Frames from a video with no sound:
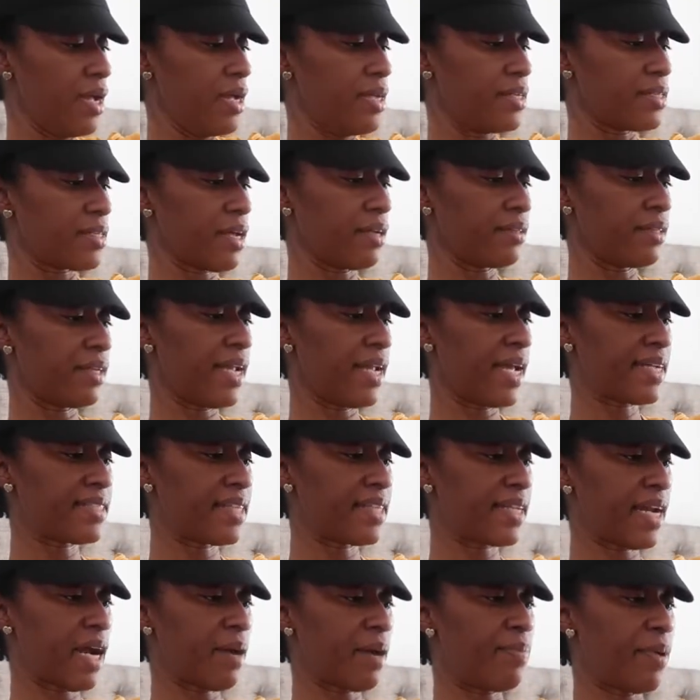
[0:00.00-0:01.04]
So the next
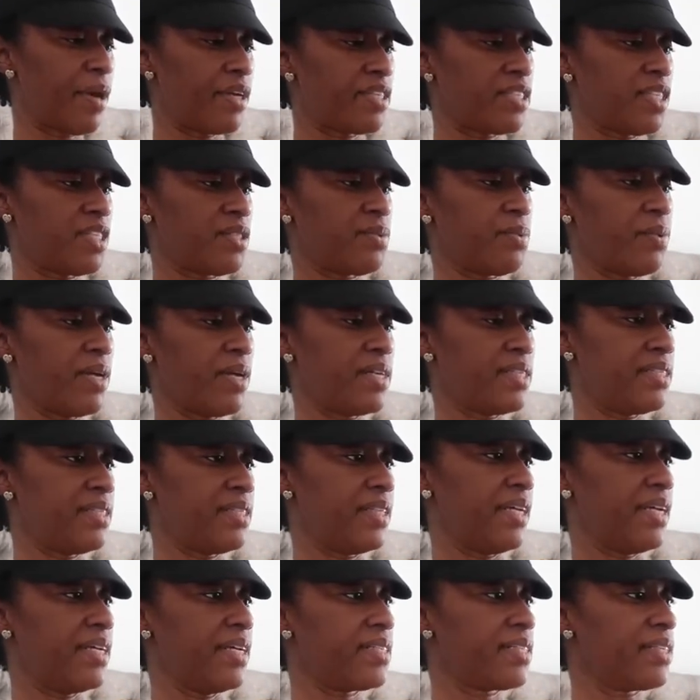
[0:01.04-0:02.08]
thing that I purchased was
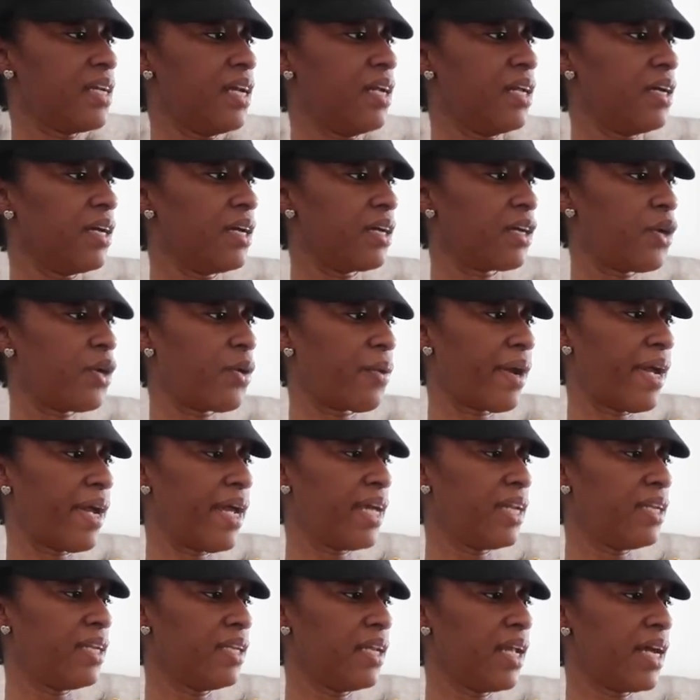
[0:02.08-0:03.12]
this
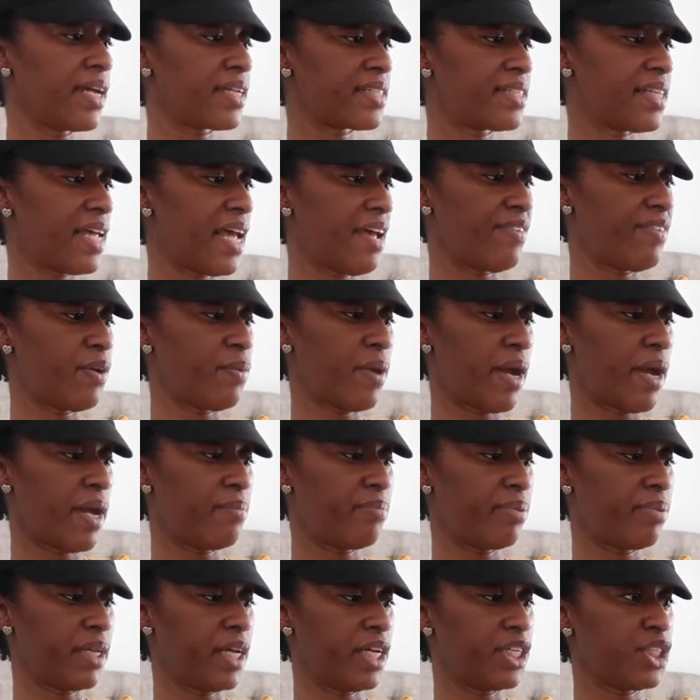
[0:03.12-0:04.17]
Grand Lux
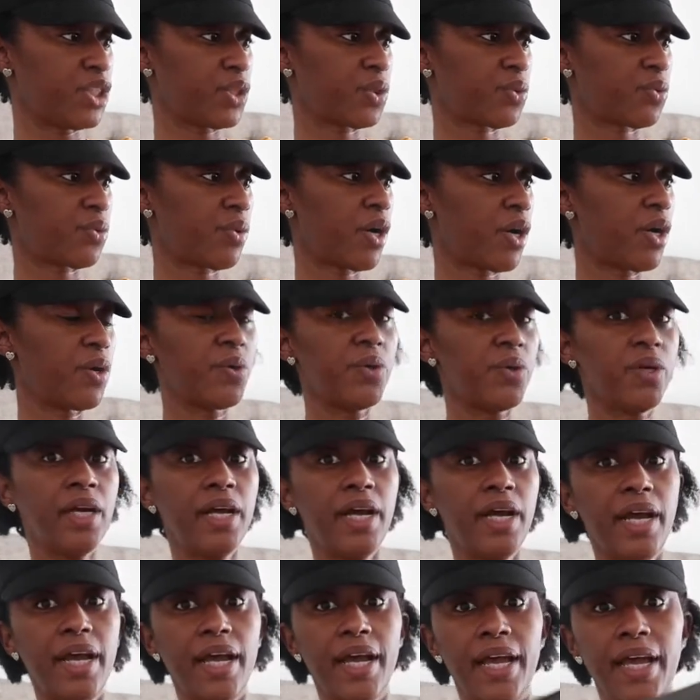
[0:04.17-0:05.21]
Heavyweight Plush Throw.
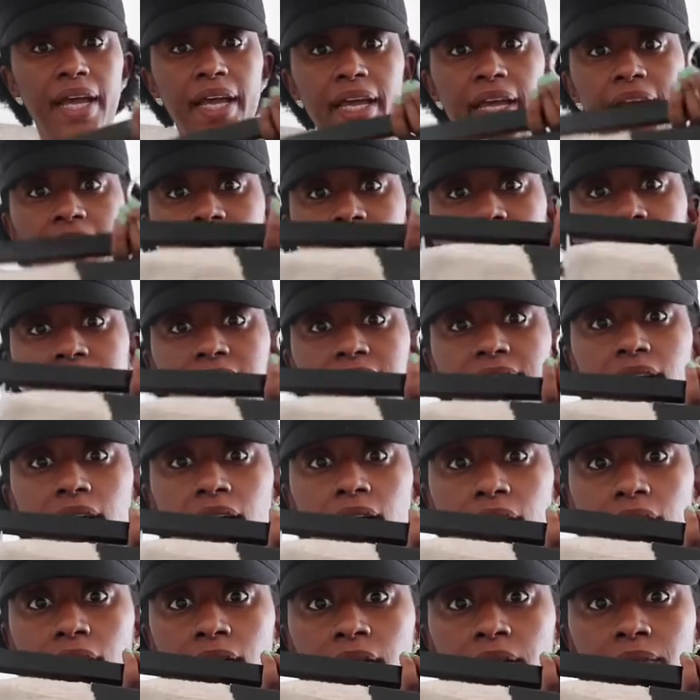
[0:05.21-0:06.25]
And
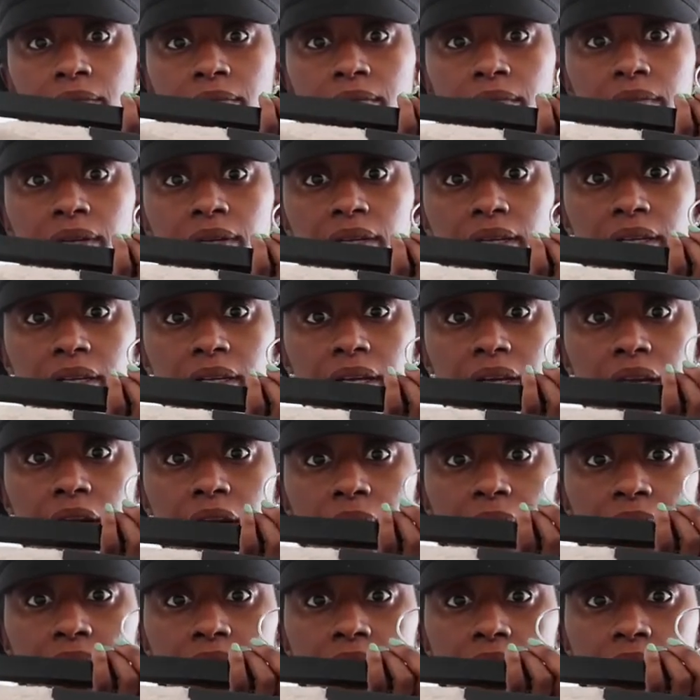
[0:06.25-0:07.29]
um,
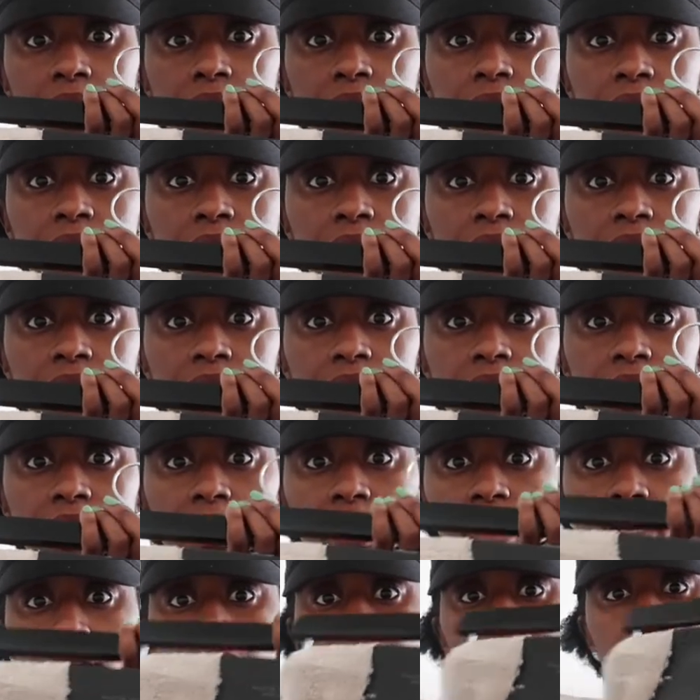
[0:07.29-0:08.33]
here we go.
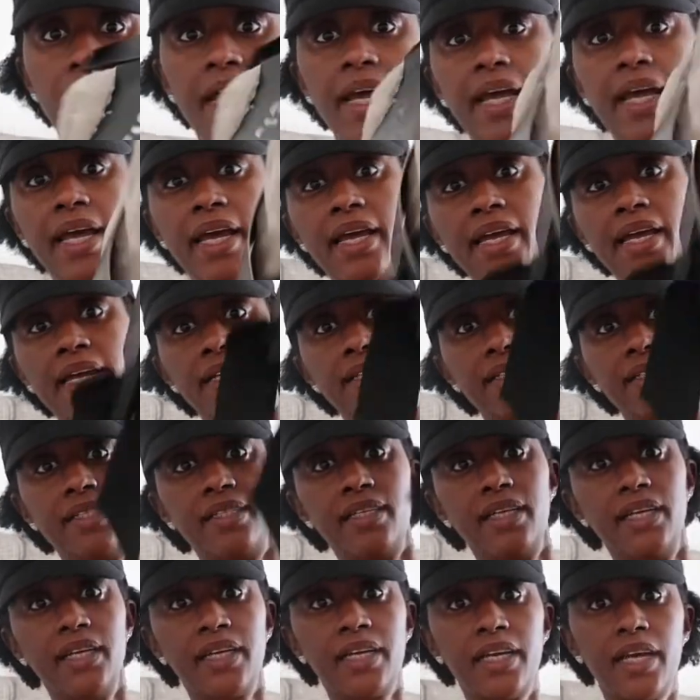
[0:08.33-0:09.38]
And
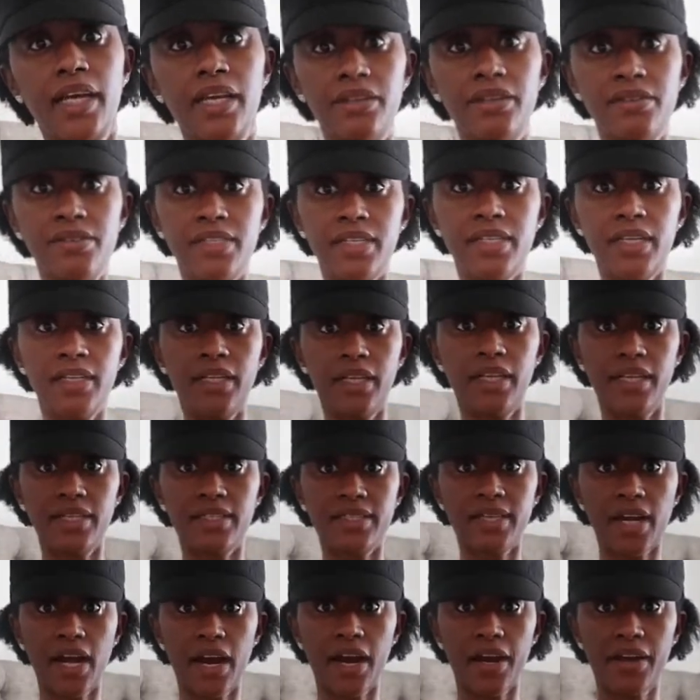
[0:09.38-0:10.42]
can you see the
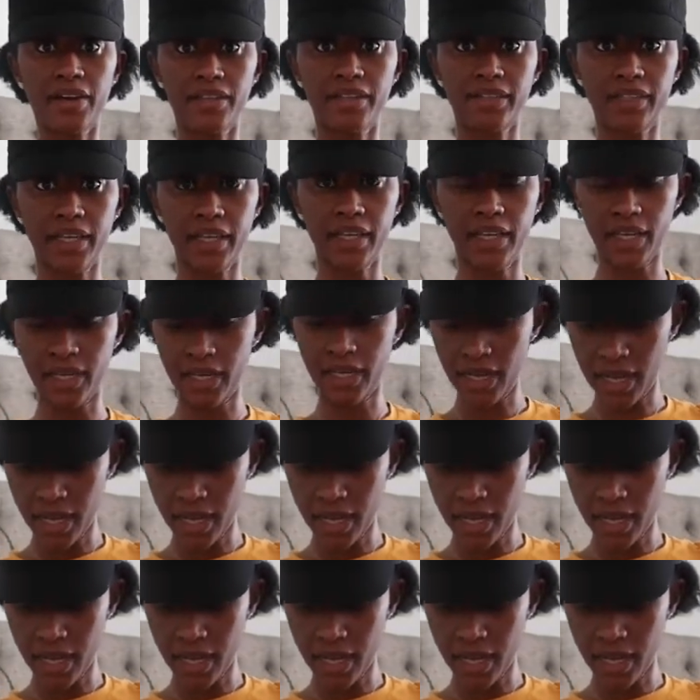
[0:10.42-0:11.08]
entire thing?